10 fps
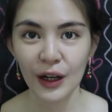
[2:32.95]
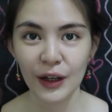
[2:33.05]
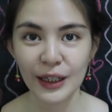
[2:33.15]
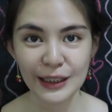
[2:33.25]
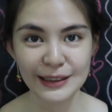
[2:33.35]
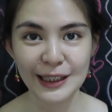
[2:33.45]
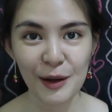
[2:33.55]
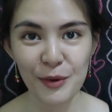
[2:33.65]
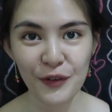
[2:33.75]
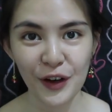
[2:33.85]
Okay, let's
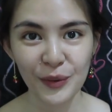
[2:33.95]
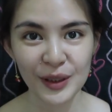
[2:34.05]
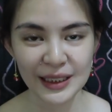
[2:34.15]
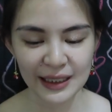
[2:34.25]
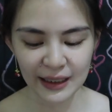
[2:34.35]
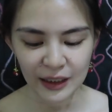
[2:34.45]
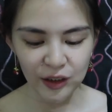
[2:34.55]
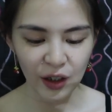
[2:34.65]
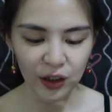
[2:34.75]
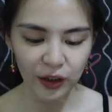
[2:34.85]
now move on with the
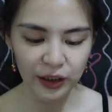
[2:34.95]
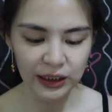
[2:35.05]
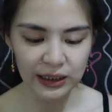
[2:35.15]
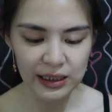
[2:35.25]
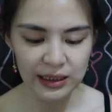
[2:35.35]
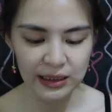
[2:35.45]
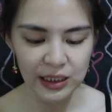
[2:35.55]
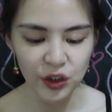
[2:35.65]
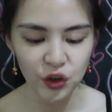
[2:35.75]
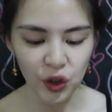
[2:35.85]
second color. This is
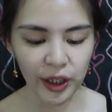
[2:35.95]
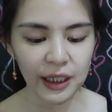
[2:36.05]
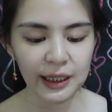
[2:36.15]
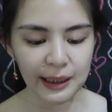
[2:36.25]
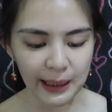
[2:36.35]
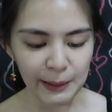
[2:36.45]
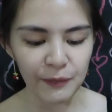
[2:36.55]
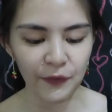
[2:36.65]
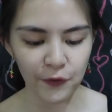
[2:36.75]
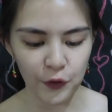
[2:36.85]
the Joy
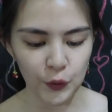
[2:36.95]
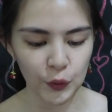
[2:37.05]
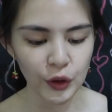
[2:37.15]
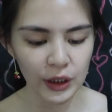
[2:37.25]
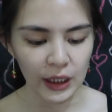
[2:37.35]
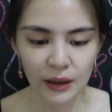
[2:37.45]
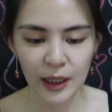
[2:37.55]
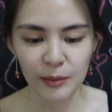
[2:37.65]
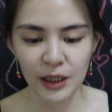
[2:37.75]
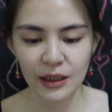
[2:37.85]
Grapefruit.
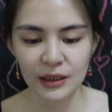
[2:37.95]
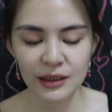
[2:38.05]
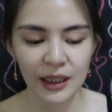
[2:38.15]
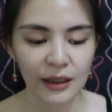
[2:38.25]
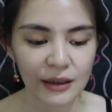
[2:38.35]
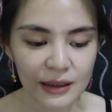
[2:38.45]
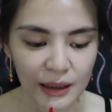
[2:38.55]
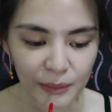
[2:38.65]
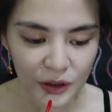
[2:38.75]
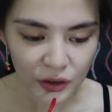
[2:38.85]
I'm kinda scared
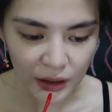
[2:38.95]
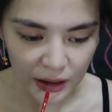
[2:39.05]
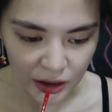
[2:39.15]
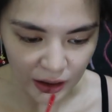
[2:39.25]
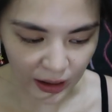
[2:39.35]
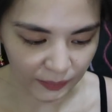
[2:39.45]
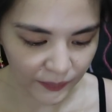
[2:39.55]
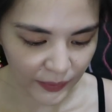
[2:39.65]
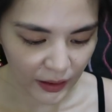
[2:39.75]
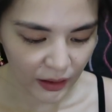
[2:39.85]
kasi medyo red siya.
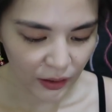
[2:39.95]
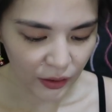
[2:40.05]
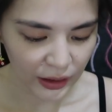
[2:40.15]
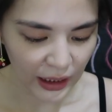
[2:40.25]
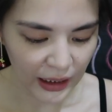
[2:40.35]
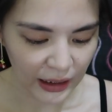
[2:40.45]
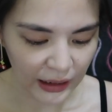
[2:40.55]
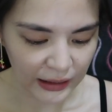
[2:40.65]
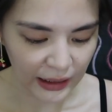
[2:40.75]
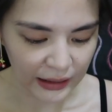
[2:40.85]
Kuntian
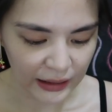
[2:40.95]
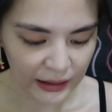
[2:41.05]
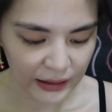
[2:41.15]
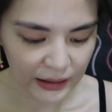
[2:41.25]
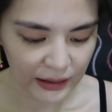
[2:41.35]
lang natin.